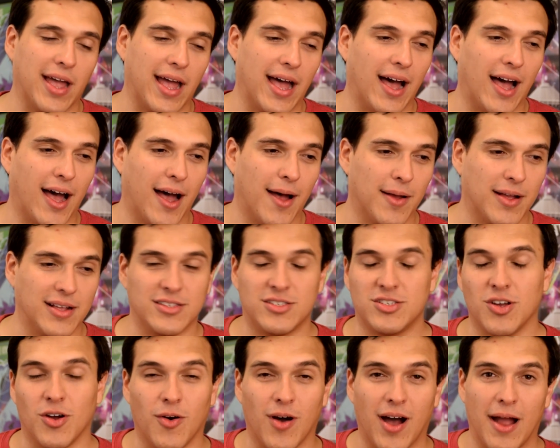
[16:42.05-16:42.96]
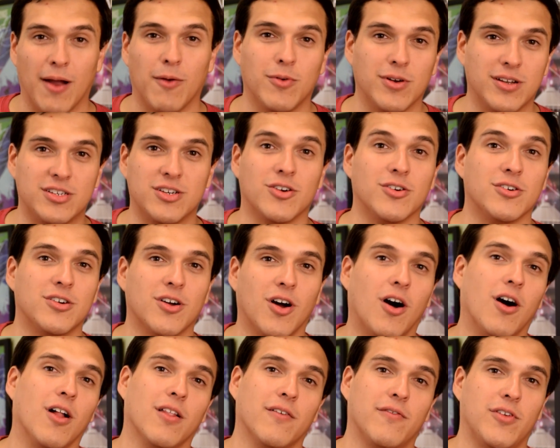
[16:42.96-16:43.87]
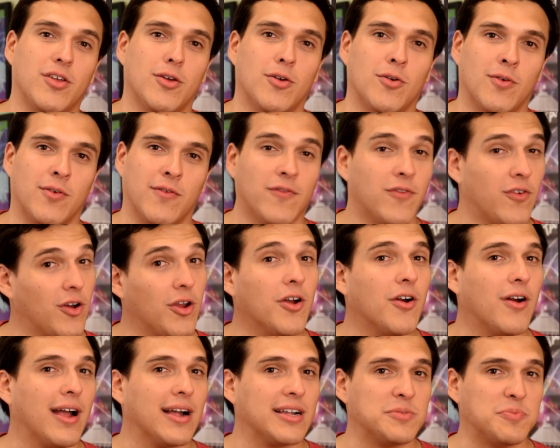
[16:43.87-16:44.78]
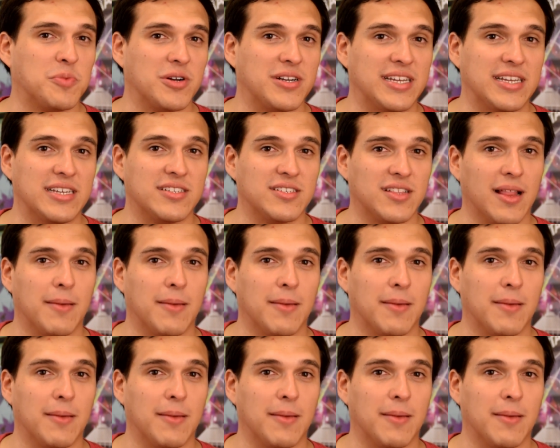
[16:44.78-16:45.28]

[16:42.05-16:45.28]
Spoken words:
and so I would turn to all of you for your expertise.